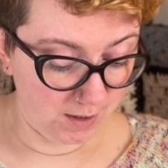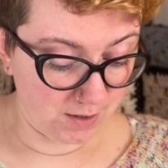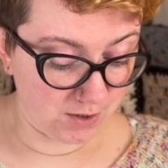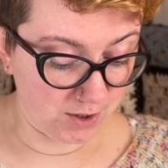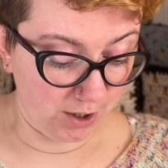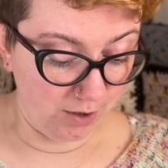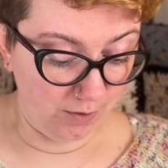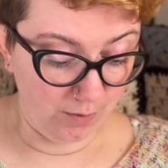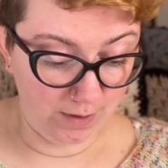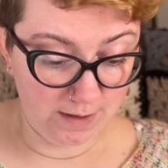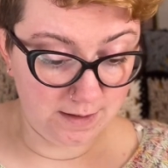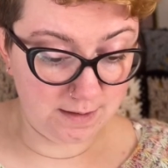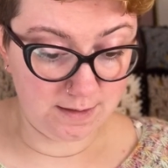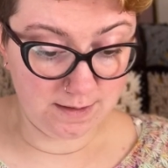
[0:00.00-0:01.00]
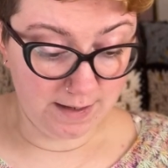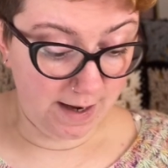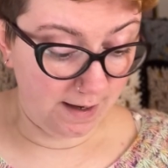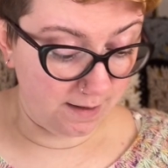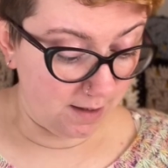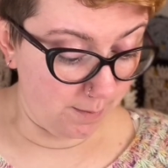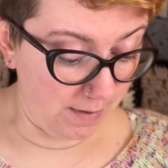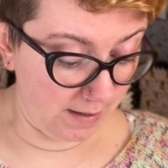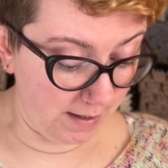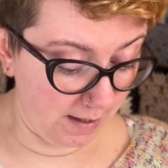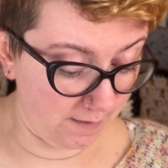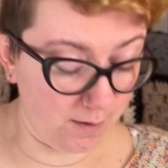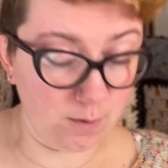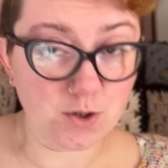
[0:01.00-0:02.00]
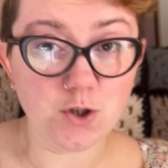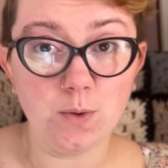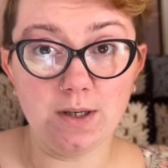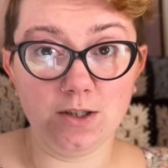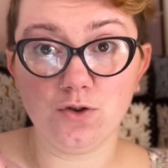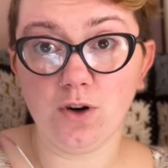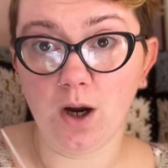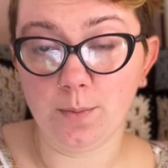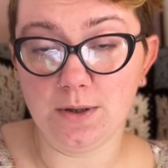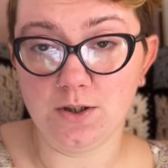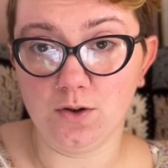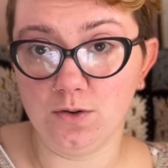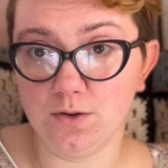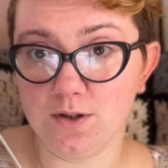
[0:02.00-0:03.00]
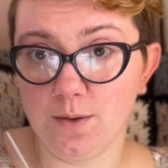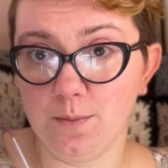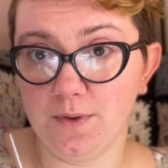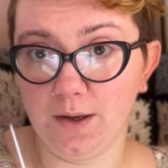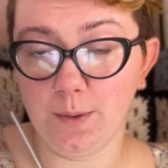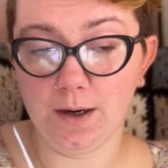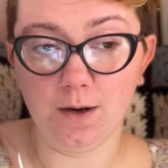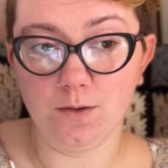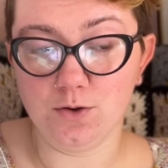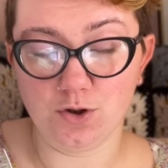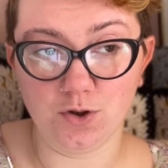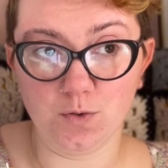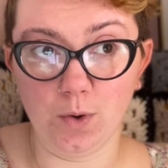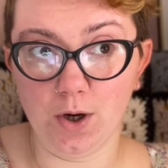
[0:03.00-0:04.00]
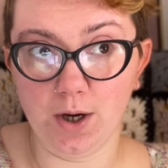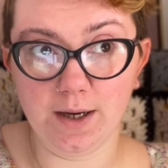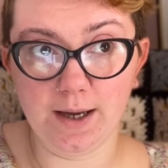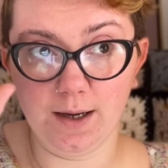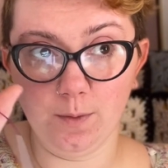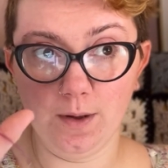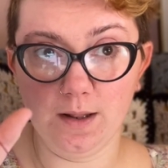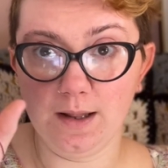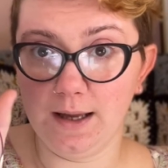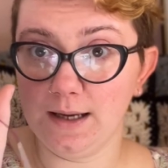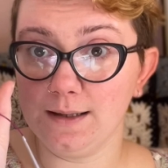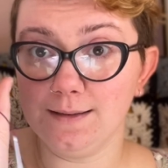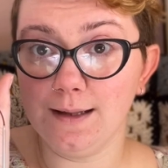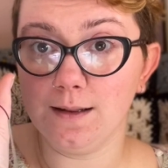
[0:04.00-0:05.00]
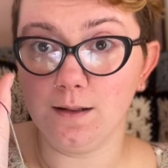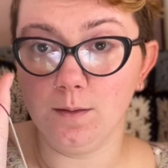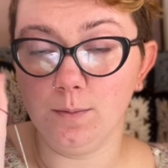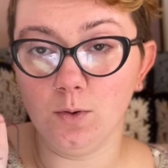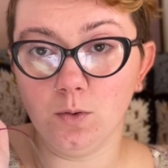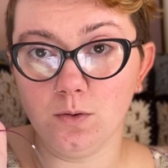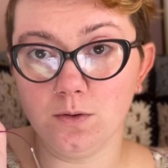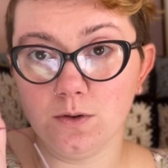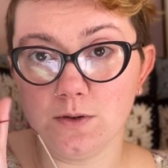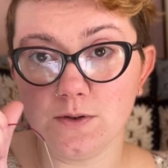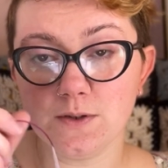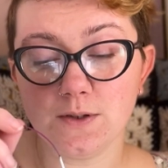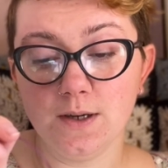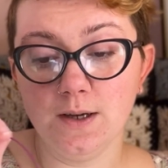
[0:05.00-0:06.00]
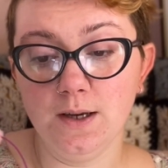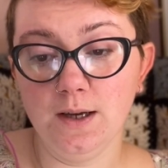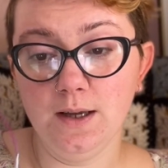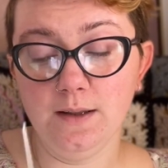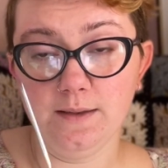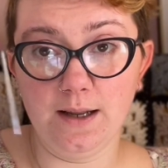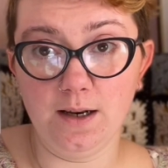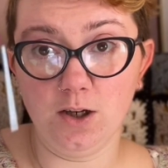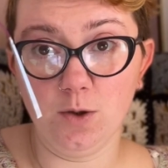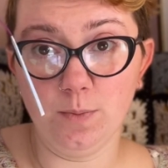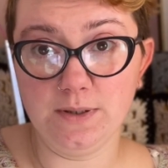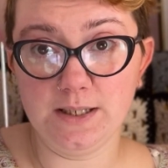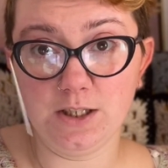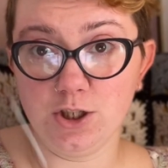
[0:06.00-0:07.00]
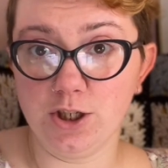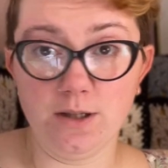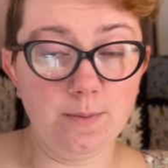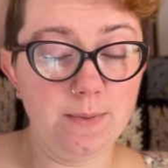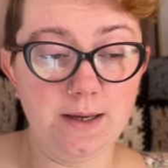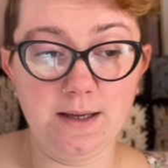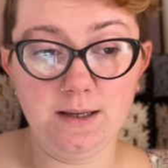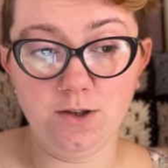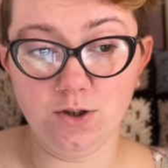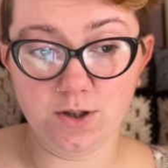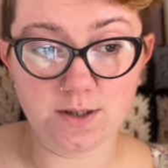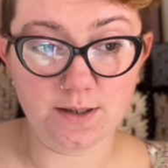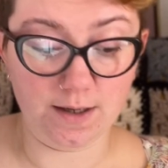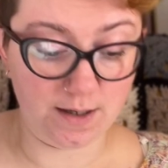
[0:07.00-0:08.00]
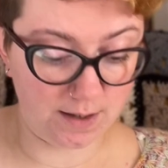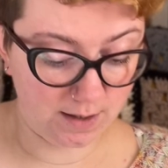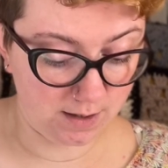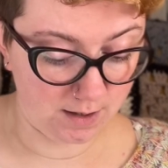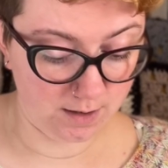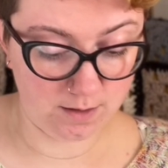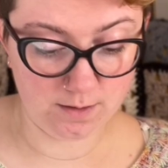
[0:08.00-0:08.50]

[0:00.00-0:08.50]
So yeah, I mean, if I was doing a scrappy sock or something where I was just working with like little balls, then it could potentially be just like